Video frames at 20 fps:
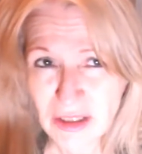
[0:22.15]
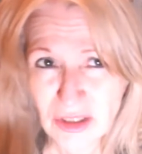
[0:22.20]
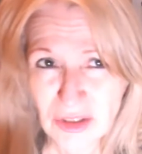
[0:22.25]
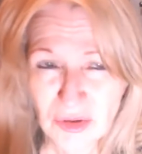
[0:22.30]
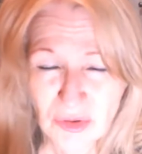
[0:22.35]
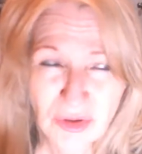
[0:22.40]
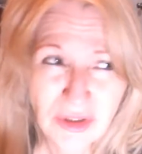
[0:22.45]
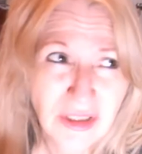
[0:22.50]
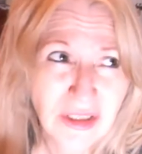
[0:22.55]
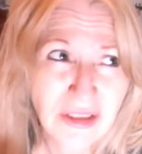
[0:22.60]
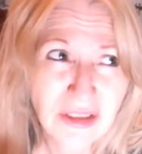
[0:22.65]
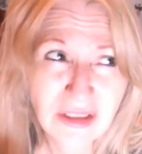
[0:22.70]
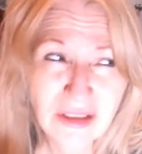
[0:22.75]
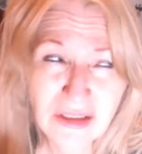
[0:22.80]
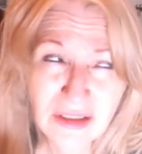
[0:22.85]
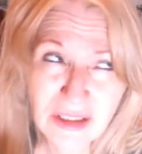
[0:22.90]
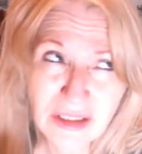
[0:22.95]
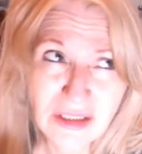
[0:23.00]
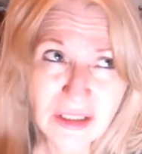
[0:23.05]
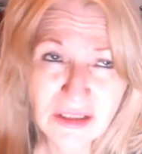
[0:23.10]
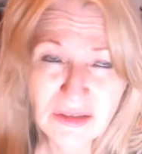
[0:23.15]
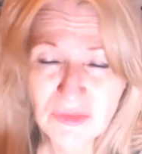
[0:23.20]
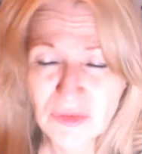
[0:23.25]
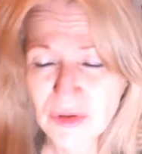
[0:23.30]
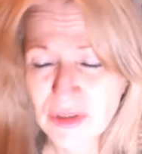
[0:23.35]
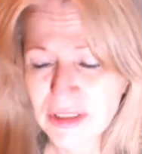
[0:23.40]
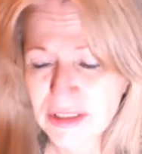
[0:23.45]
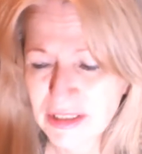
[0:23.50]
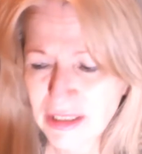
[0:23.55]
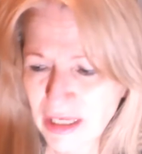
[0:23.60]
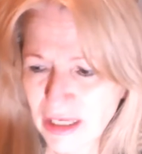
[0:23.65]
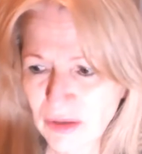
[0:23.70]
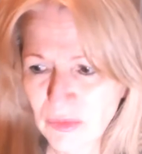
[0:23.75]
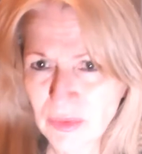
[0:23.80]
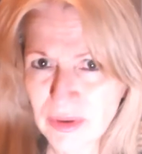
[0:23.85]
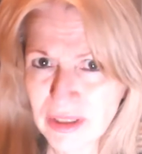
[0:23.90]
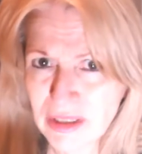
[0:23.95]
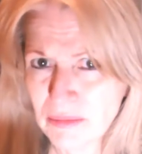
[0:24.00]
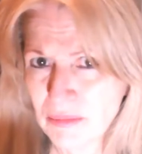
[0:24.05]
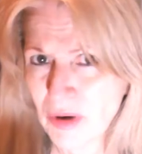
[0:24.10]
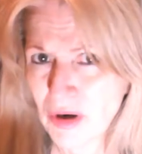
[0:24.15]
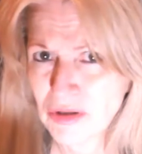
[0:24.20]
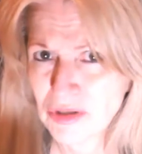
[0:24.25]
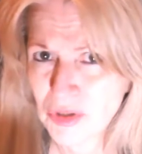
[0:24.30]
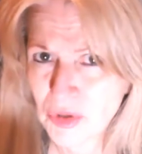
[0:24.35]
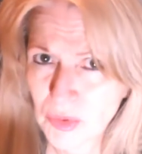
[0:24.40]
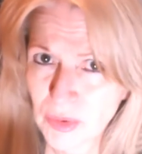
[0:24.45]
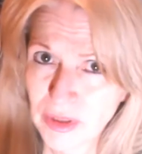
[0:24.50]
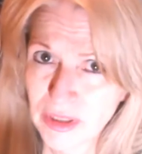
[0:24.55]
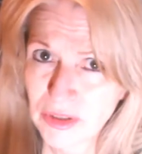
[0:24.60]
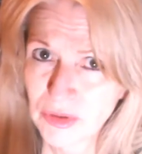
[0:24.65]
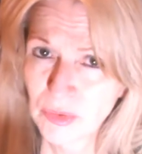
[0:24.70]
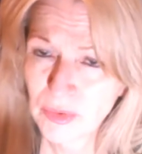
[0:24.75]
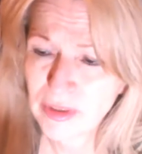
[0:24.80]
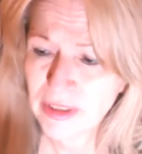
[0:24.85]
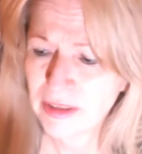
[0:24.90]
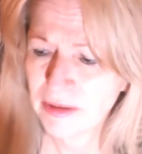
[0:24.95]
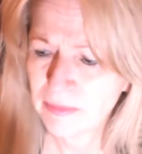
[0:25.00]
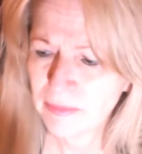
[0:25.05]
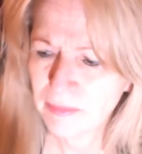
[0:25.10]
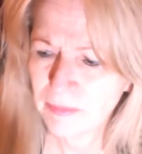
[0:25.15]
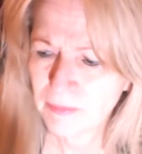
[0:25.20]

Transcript: So this is for the second week in March 2020.